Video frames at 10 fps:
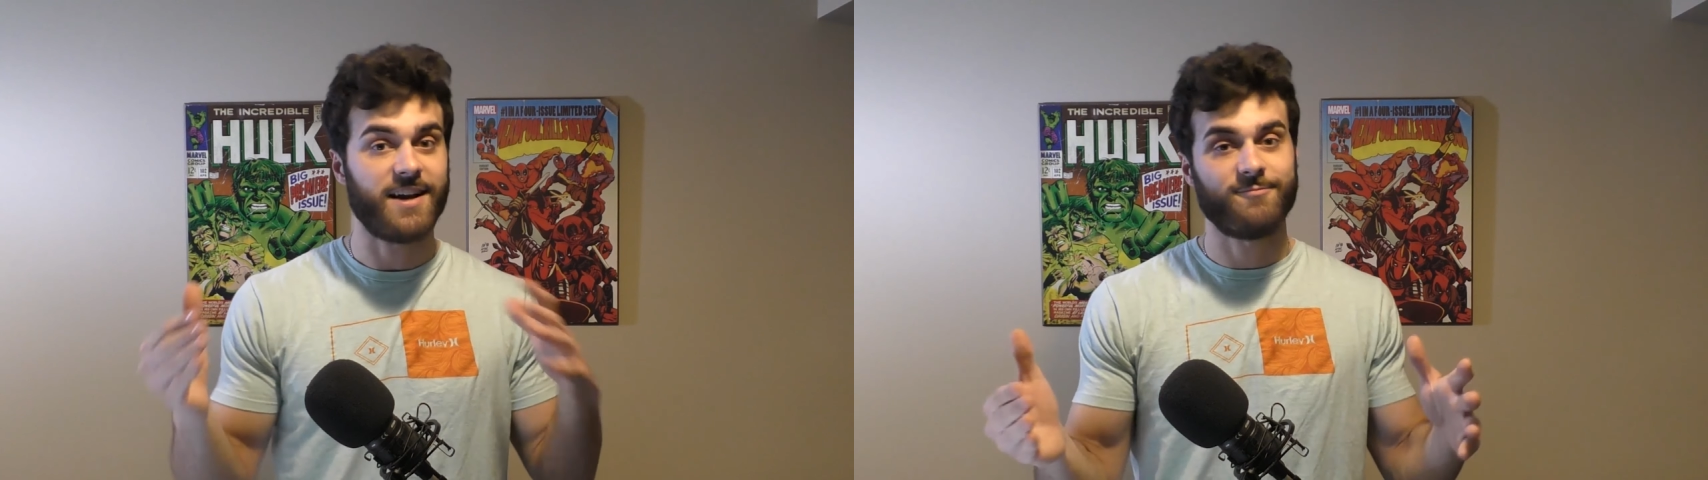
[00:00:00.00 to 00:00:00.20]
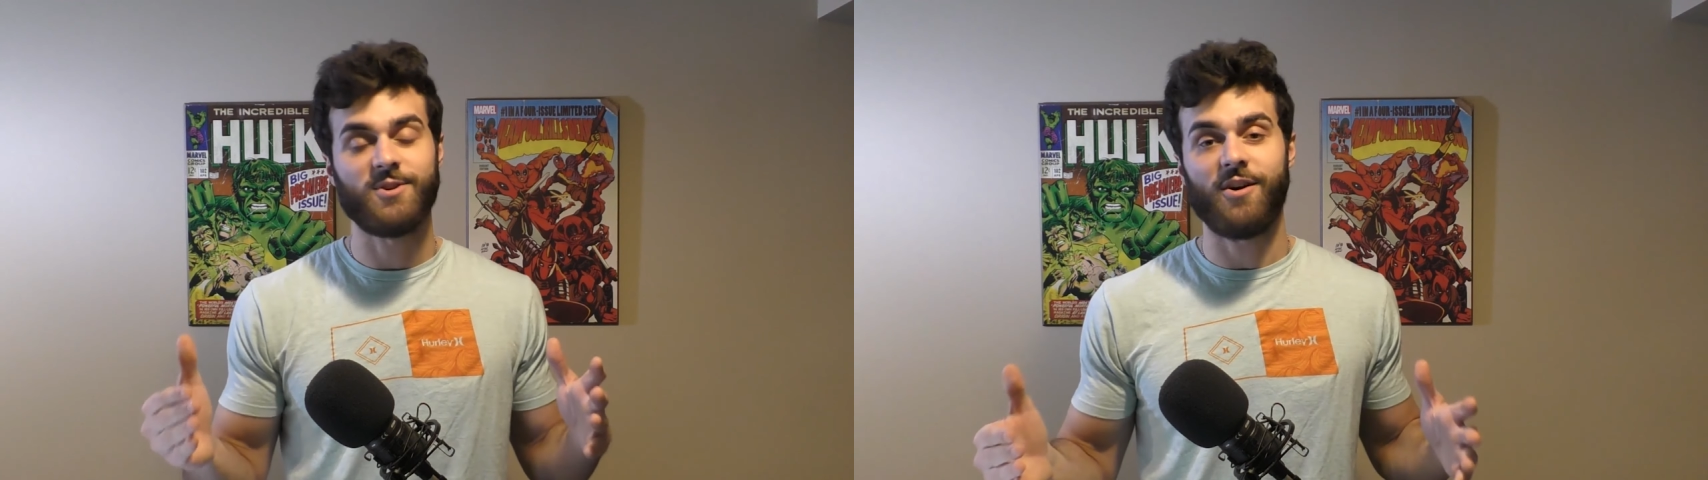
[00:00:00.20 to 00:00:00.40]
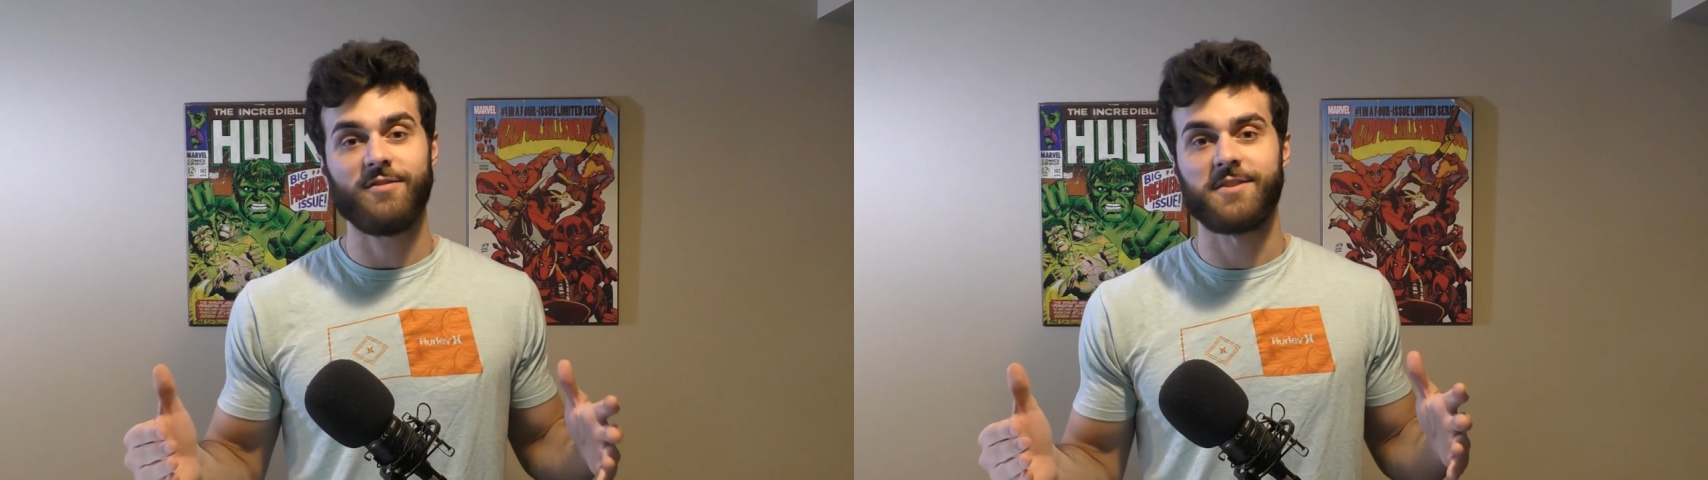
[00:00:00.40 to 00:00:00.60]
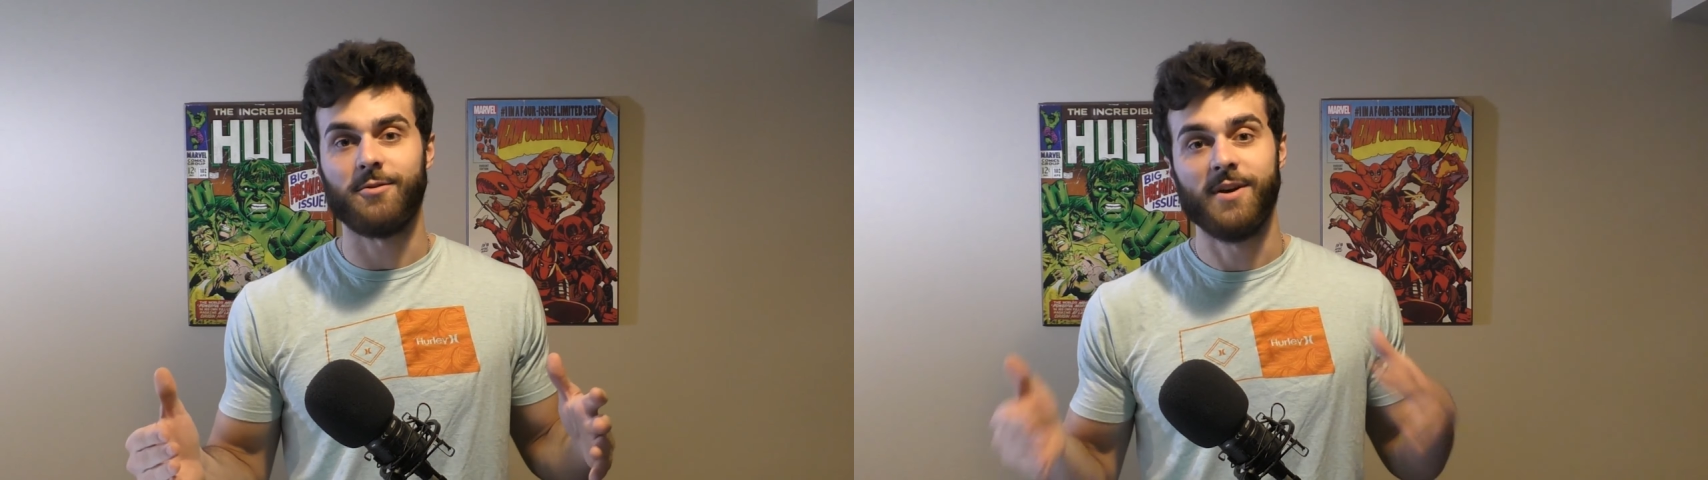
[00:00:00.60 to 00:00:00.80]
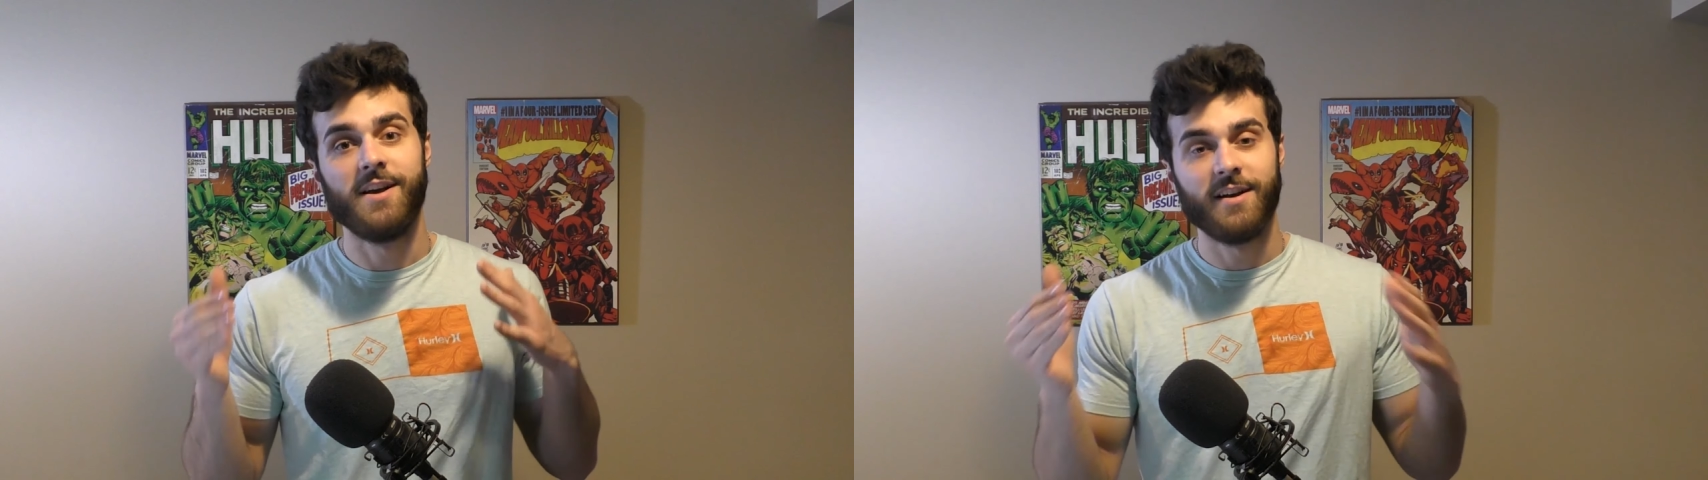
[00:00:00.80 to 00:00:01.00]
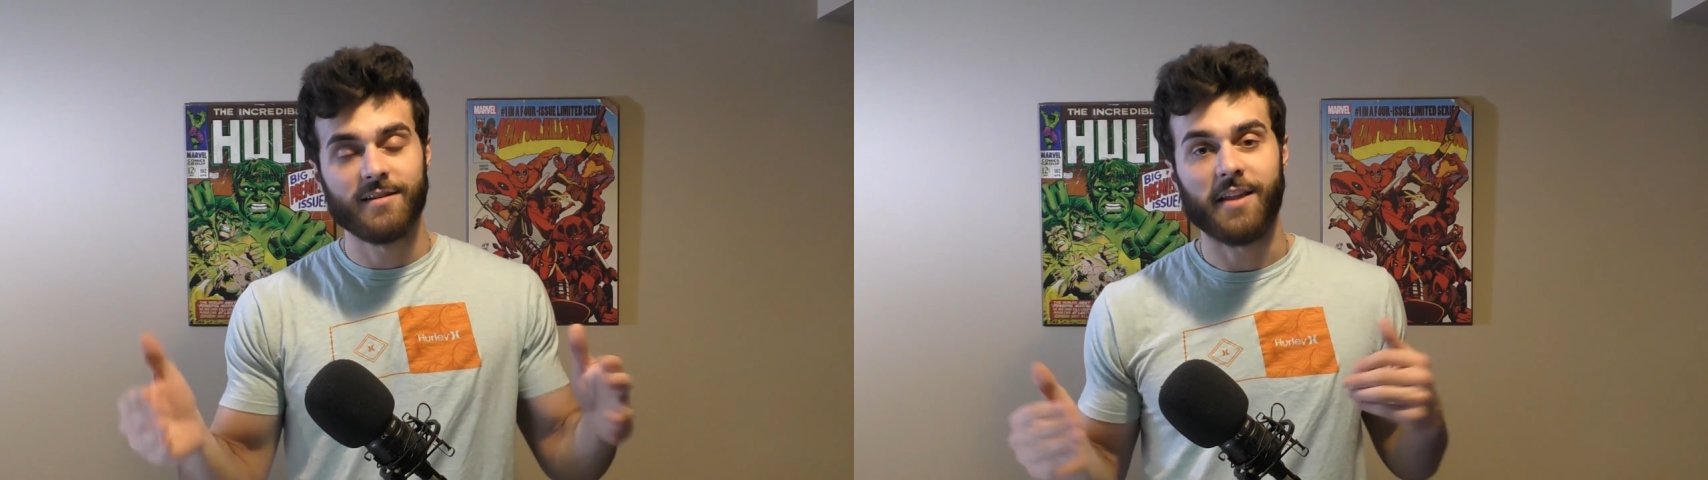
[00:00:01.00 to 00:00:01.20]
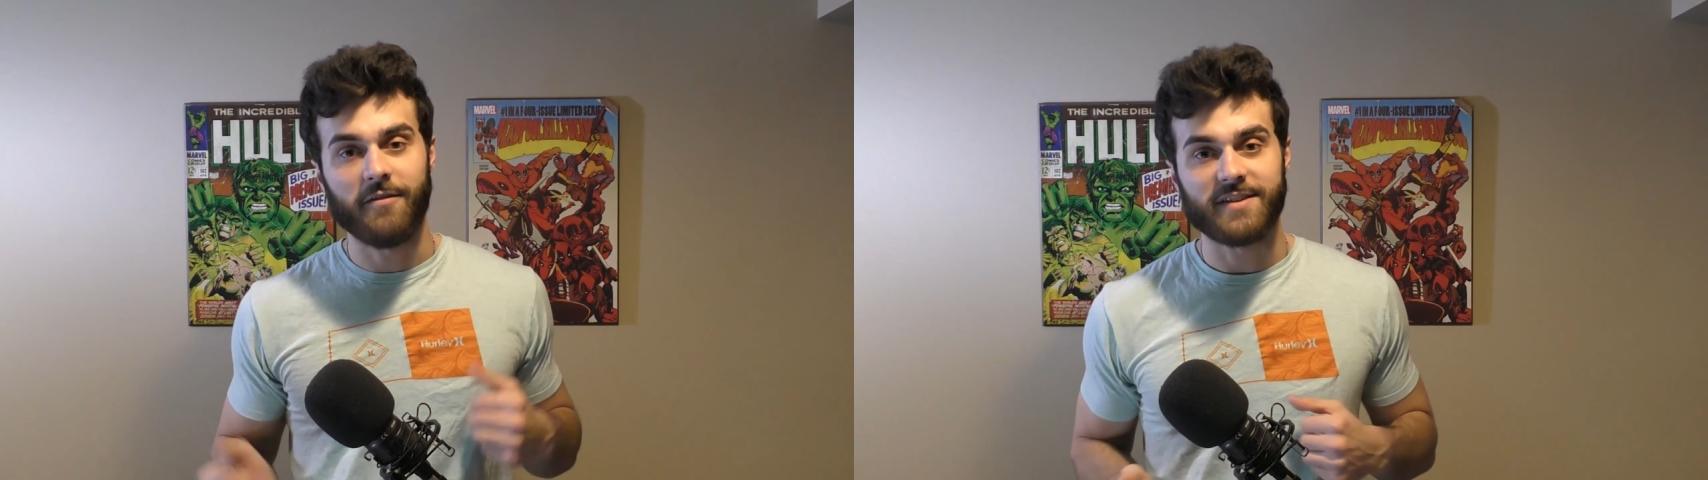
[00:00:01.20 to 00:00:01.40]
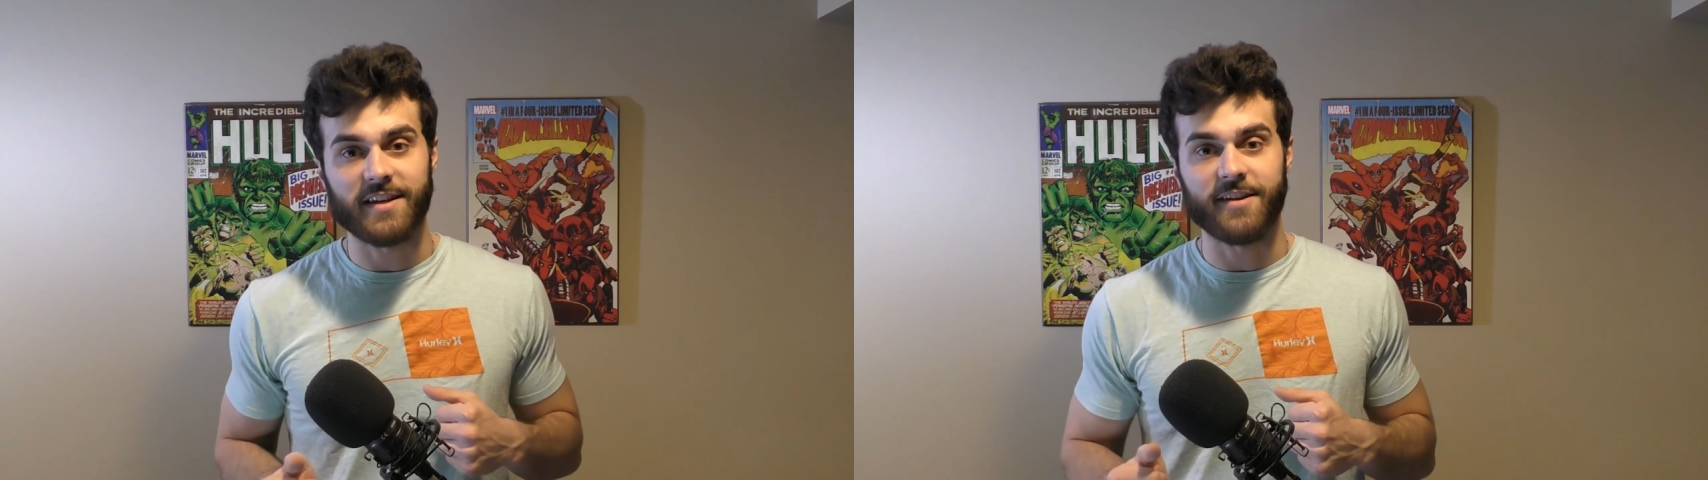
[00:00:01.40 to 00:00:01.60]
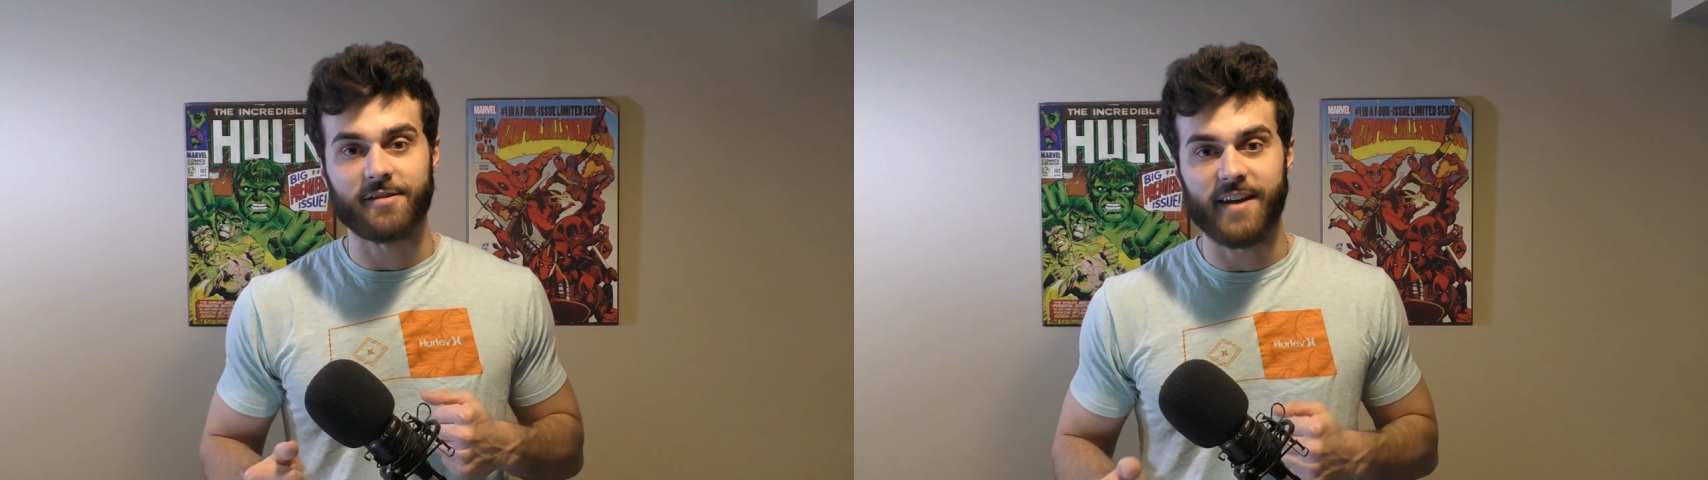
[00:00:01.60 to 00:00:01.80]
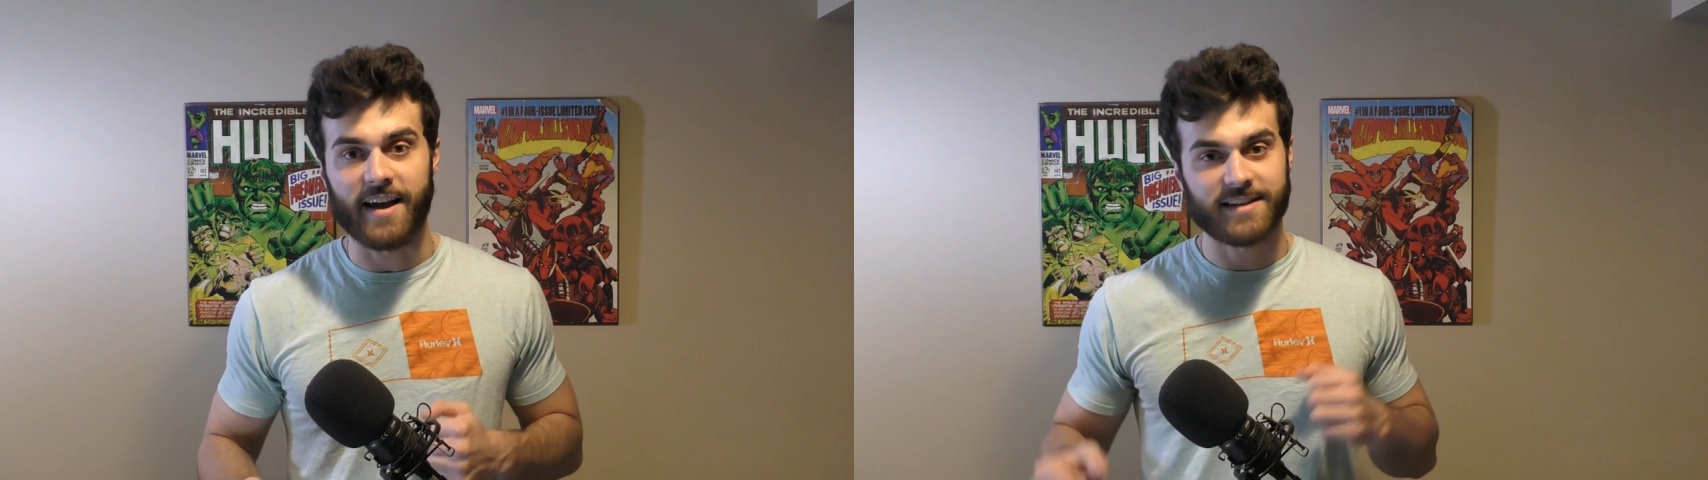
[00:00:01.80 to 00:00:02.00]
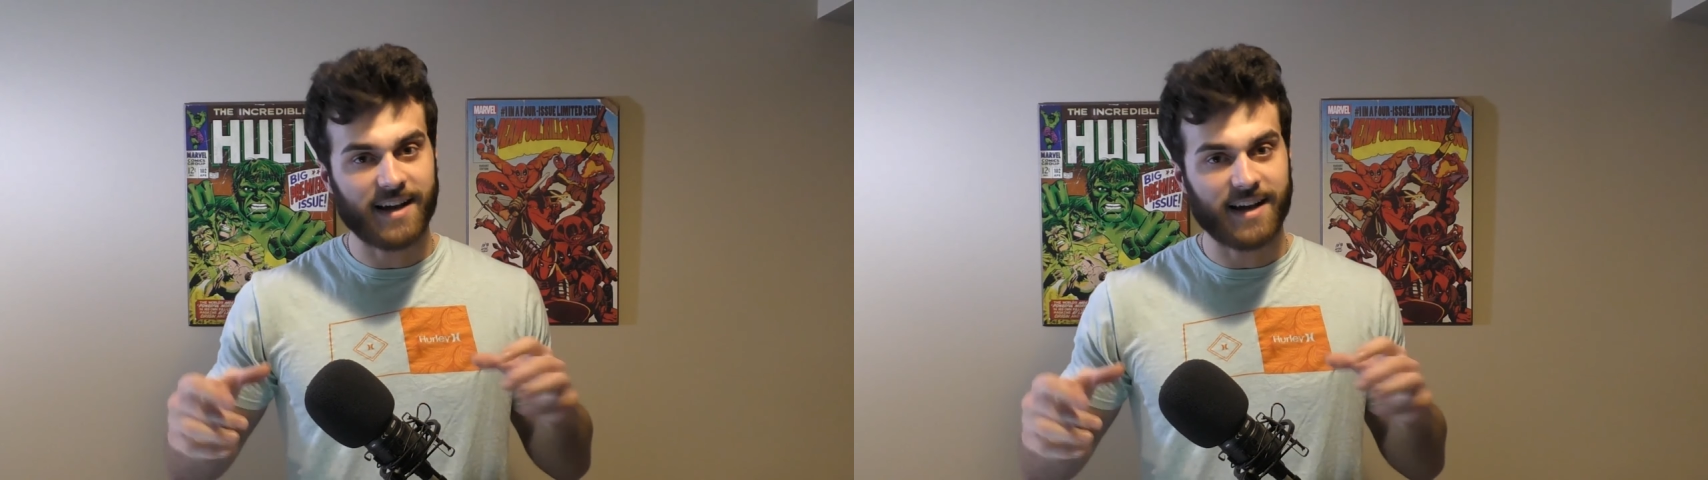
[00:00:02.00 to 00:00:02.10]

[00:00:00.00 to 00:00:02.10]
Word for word: I would also love to hear that.